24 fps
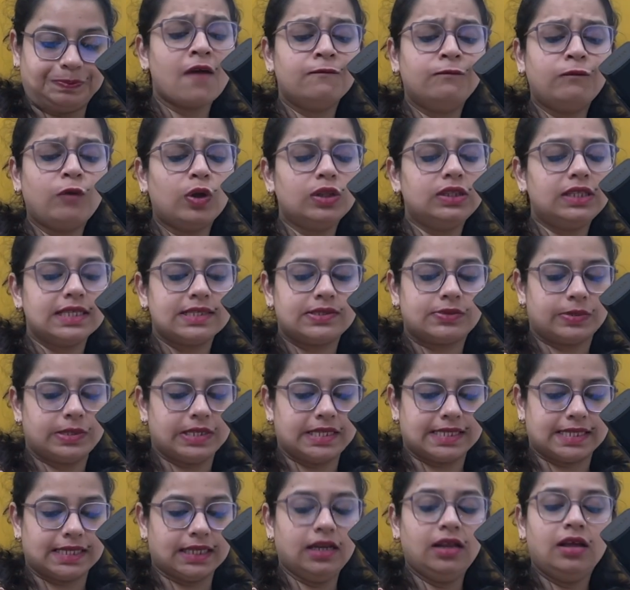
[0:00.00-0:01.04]
For this
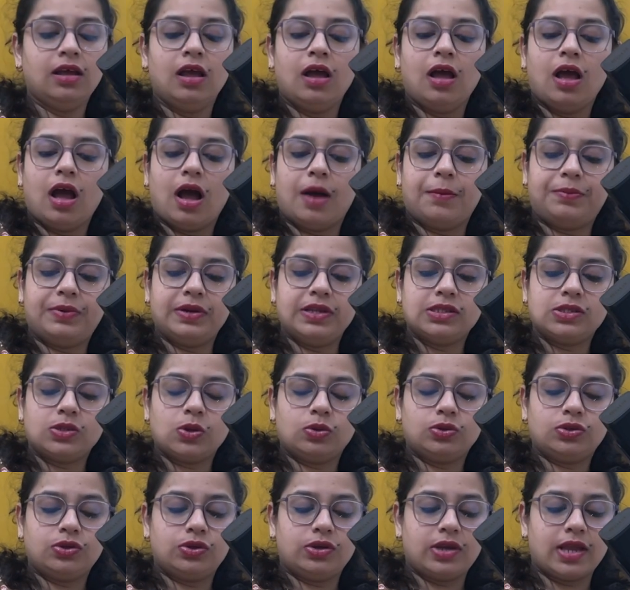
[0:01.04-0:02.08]
reason, a prince
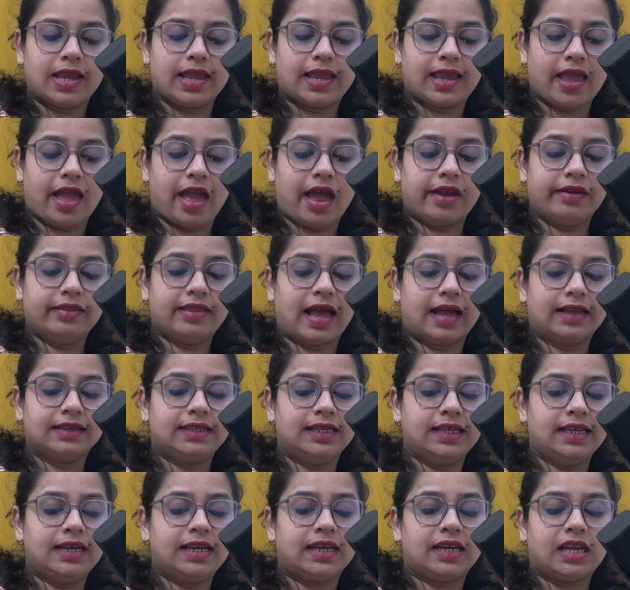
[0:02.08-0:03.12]
ought to take care that
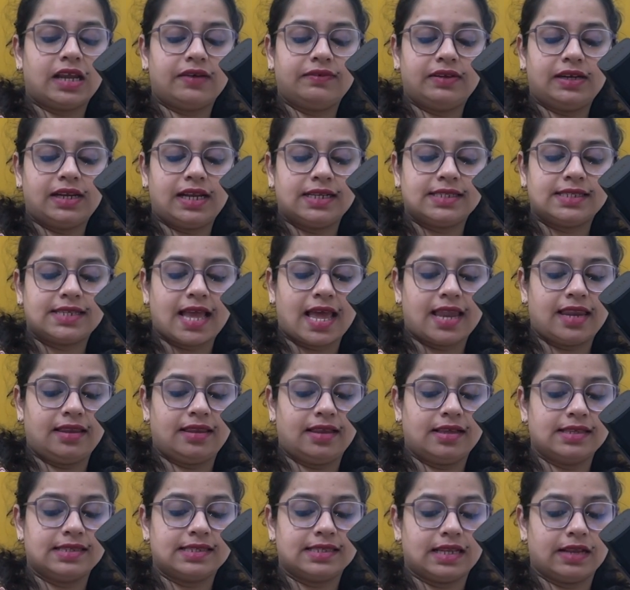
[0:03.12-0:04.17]
he never lets
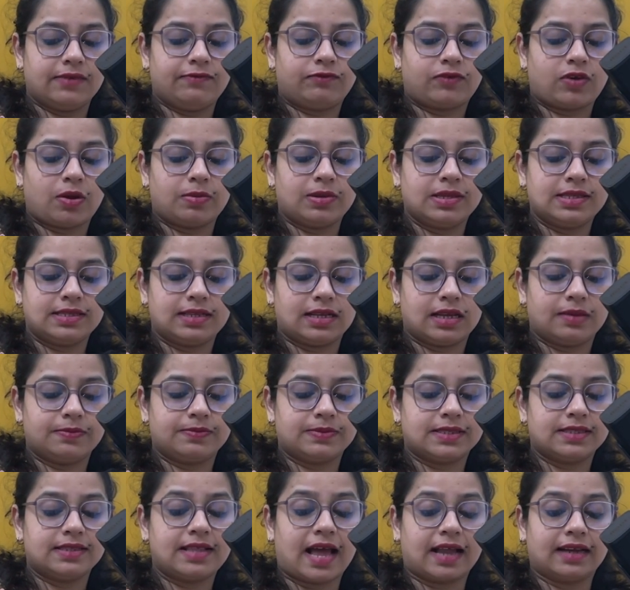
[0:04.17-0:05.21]
anything slip from his
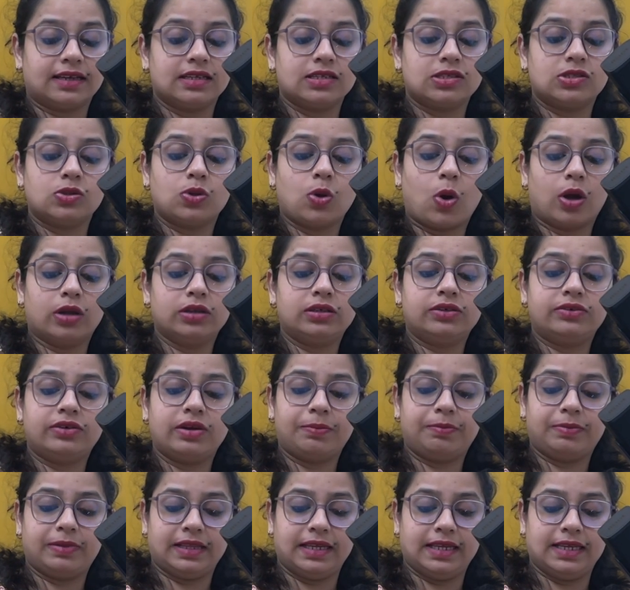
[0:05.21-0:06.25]
lips that is not
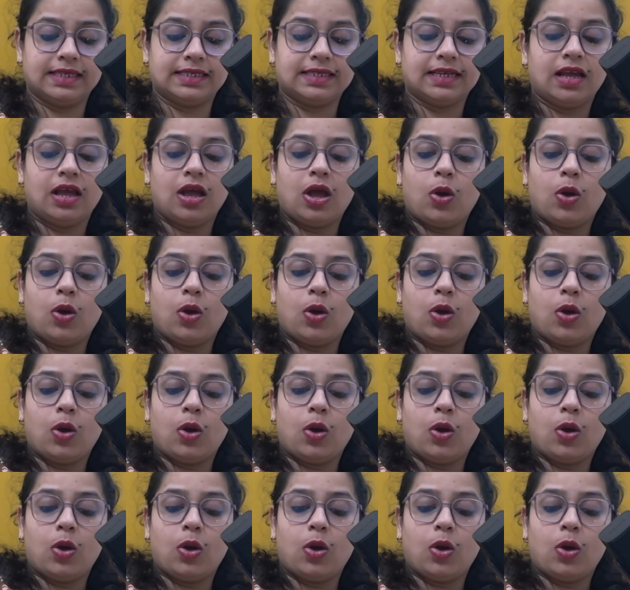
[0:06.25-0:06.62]
replete